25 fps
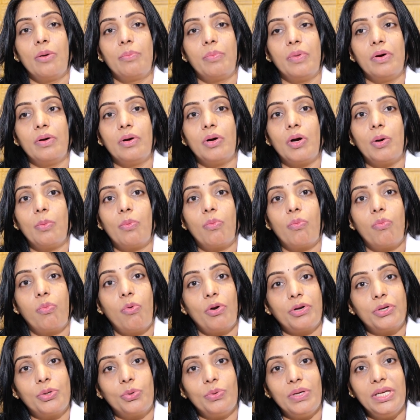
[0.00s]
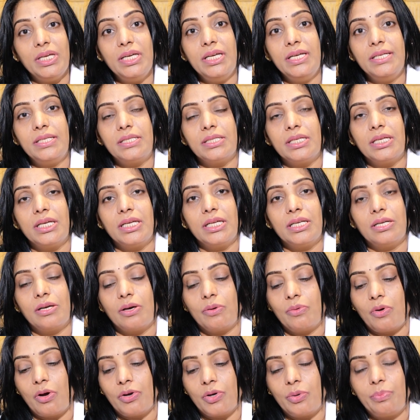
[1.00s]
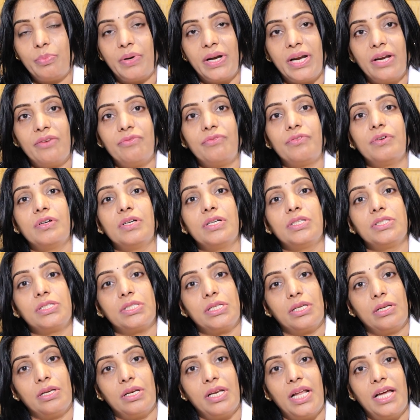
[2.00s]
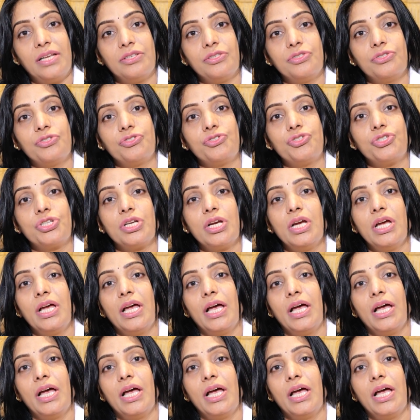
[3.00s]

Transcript: what to eat in our, on a breakfast, lunch,